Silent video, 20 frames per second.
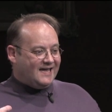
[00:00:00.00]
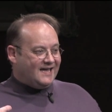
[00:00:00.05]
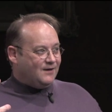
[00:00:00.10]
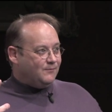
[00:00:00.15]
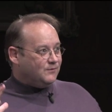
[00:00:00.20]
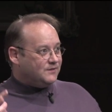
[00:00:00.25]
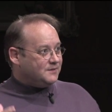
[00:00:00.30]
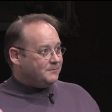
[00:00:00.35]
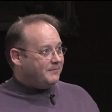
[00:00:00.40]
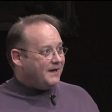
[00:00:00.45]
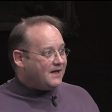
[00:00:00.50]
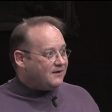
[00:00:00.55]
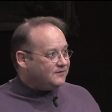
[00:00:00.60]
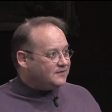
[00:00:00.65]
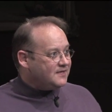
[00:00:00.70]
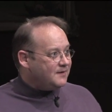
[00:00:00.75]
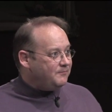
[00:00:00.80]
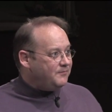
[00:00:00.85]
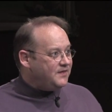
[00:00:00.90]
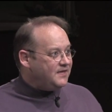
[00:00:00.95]
it was
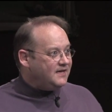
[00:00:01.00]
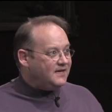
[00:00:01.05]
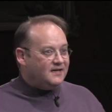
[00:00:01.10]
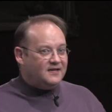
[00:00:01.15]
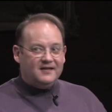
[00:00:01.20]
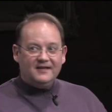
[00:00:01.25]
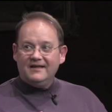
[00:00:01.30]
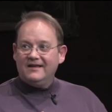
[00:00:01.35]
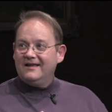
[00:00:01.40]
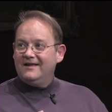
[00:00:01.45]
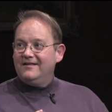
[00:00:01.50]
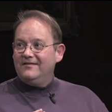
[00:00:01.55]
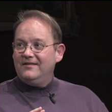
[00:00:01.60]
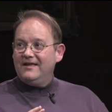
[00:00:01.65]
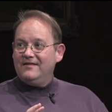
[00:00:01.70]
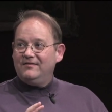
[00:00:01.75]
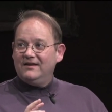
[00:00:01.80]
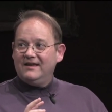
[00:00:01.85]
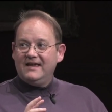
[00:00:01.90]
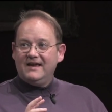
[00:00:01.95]
about something,
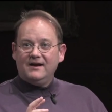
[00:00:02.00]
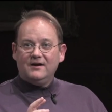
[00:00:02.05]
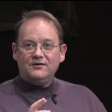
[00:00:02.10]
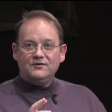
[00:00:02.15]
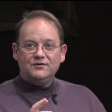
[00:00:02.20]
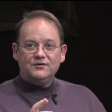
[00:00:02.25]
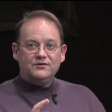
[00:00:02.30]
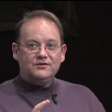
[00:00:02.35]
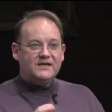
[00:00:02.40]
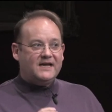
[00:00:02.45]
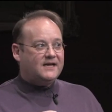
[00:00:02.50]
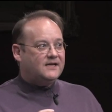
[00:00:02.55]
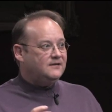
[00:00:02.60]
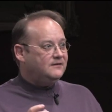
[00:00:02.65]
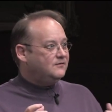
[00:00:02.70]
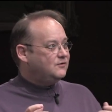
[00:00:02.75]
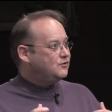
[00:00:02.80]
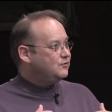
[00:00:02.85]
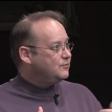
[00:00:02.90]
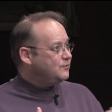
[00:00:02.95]
and the characters
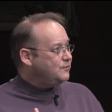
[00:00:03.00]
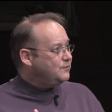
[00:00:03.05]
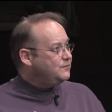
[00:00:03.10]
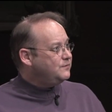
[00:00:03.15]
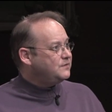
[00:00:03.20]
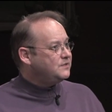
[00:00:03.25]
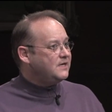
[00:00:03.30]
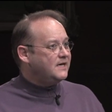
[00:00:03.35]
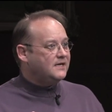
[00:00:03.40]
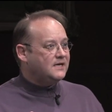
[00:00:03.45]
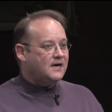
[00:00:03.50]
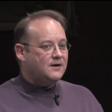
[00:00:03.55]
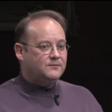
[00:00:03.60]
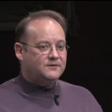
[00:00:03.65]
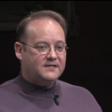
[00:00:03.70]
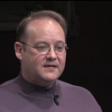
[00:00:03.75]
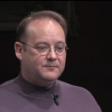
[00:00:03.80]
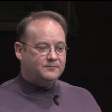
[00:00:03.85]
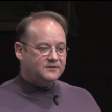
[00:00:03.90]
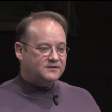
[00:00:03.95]
had truths, and I
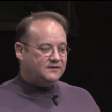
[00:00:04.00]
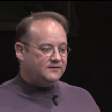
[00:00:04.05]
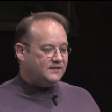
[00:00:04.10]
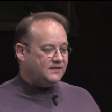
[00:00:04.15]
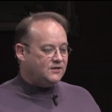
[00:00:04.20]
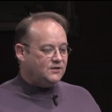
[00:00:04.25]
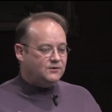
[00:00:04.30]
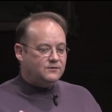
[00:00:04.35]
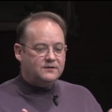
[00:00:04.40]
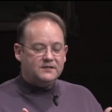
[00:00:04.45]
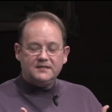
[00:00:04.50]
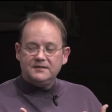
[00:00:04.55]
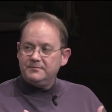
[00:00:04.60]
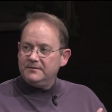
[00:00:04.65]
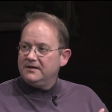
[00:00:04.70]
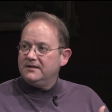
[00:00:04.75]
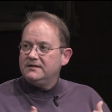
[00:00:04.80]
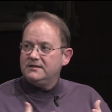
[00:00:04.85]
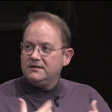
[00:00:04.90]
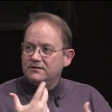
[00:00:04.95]
was able to then use
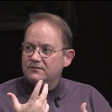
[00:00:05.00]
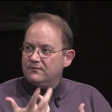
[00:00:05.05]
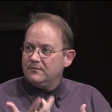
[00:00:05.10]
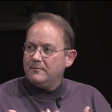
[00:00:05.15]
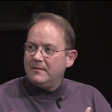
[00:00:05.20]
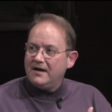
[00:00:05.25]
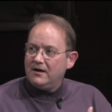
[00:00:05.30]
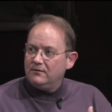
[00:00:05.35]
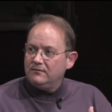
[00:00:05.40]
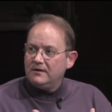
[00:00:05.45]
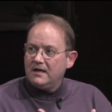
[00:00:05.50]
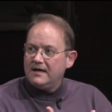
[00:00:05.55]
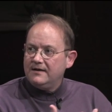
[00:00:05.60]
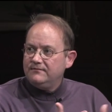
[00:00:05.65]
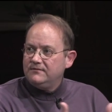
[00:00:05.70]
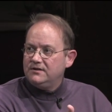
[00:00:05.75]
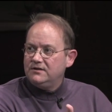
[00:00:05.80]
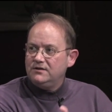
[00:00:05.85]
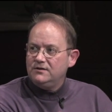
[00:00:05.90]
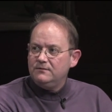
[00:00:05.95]
experiences from my own
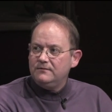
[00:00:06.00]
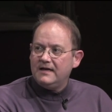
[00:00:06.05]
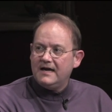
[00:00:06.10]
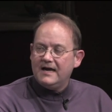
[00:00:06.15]
life to do